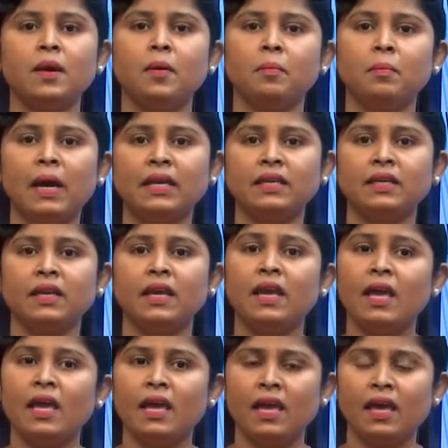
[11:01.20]
but
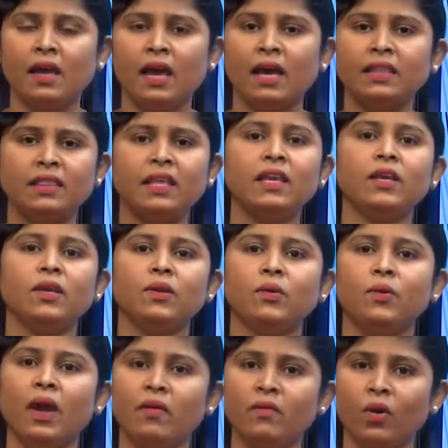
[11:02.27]
I think
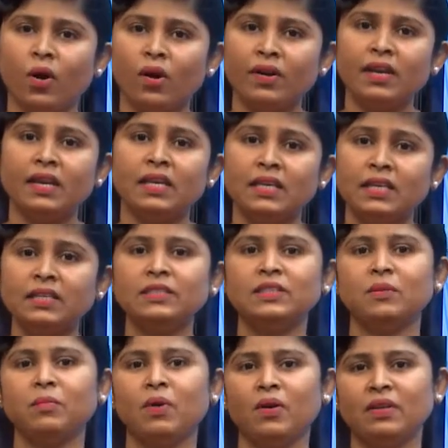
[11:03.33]
you have already learnt
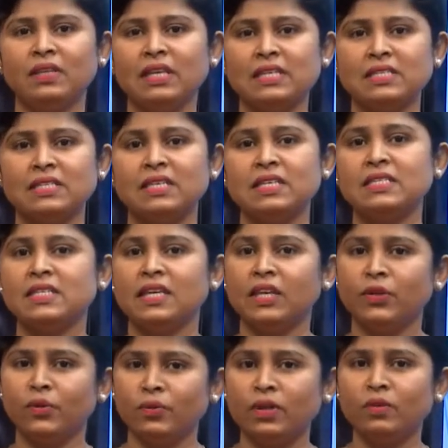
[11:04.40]
about these things
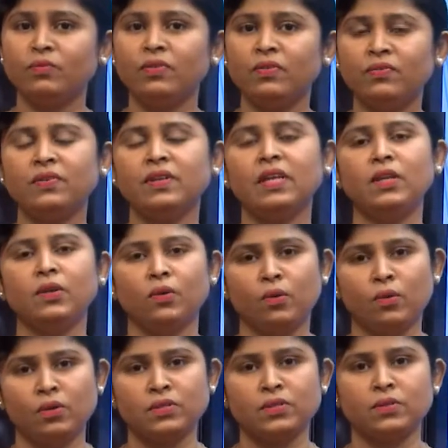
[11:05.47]
in unit 15
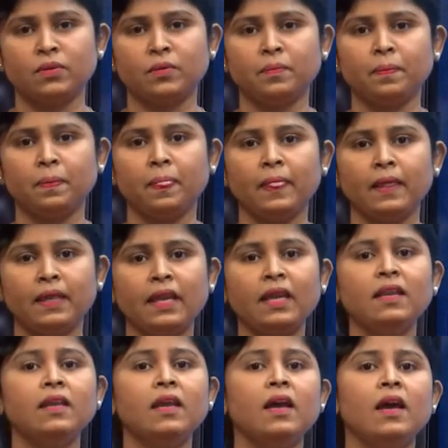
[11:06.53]
also,
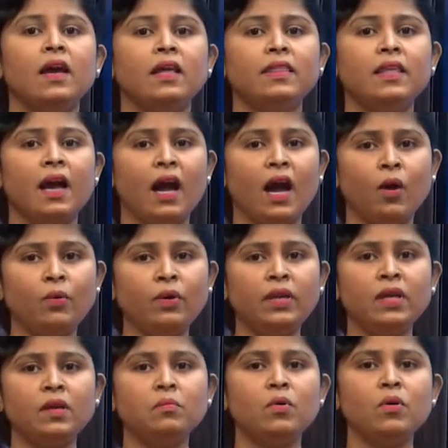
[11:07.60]
right? The
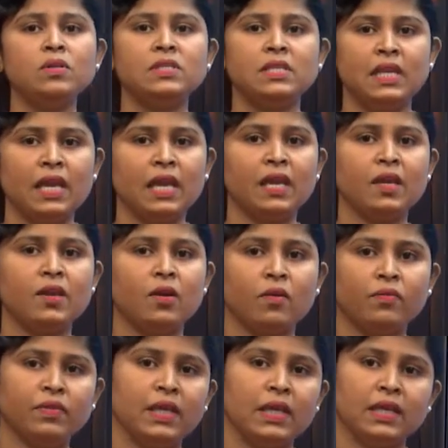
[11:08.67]
outermost layer
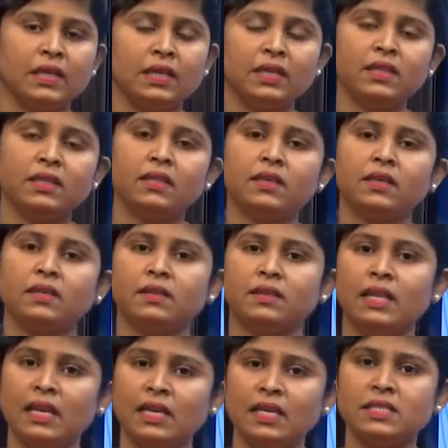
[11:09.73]
of the earth,
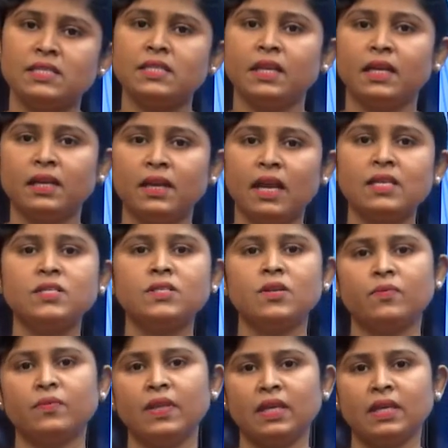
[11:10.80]
that is the crust
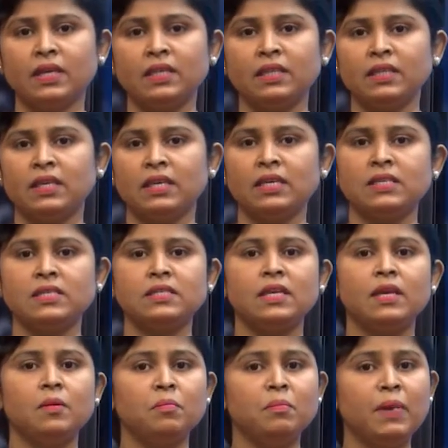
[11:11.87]
of the earth, is
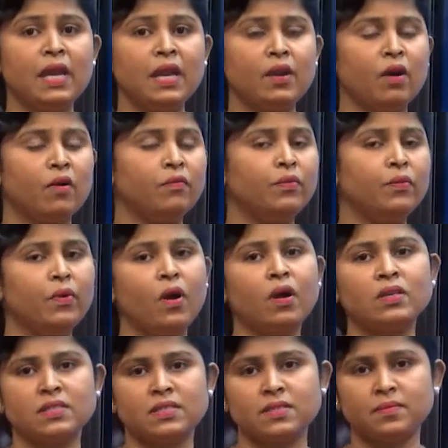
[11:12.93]
made of
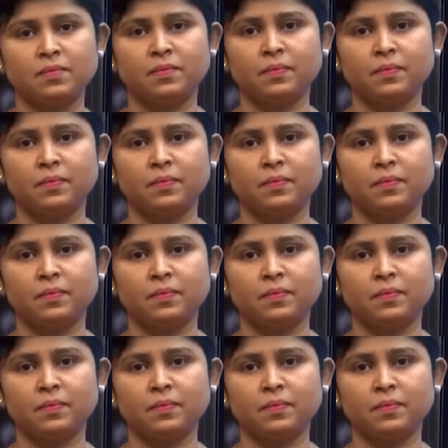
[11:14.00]
rocks.